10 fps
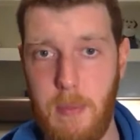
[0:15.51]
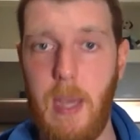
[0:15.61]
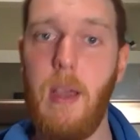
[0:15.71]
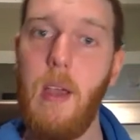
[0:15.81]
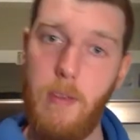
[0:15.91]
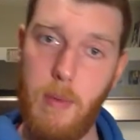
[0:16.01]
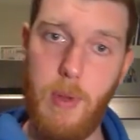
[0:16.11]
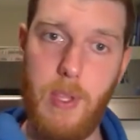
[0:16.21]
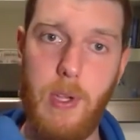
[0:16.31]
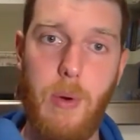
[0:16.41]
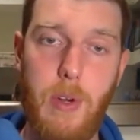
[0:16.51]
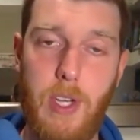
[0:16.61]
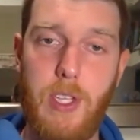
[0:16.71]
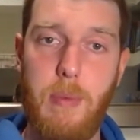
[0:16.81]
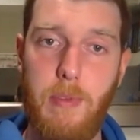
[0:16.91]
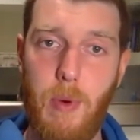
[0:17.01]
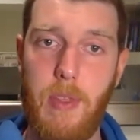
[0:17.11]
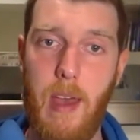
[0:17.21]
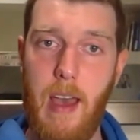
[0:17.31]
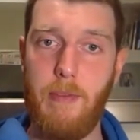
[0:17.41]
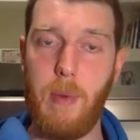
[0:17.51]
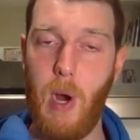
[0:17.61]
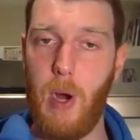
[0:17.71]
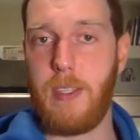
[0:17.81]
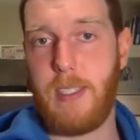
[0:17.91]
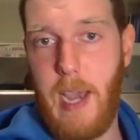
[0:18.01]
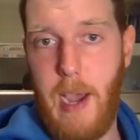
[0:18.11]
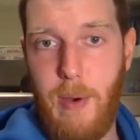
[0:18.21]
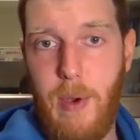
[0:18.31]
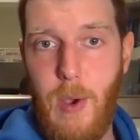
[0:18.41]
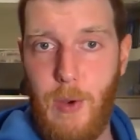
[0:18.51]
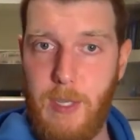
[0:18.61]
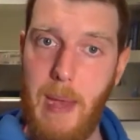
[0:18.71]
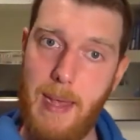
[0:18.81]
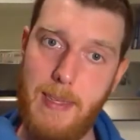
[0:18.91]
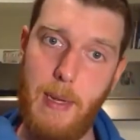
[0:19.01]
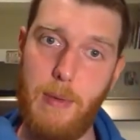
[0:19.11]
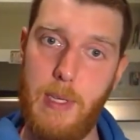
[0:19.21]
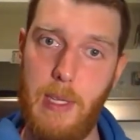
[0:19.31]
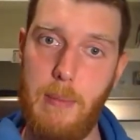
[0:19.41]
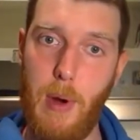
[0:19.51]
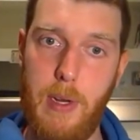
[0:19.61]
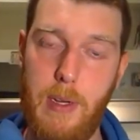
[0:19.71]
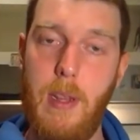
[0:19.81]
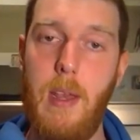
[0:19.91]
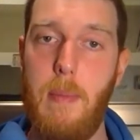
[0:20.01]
but from Breathing Coordination before that, from Carl Stow, which passed down to Lynn Martin,